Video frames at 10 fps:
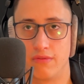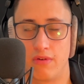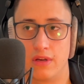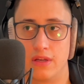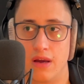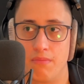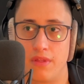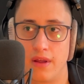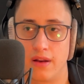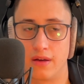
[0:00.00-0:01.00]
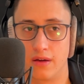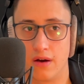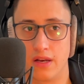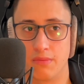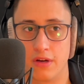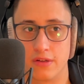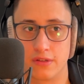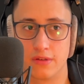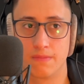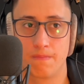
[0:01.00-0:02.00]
a very empathetic and kind person.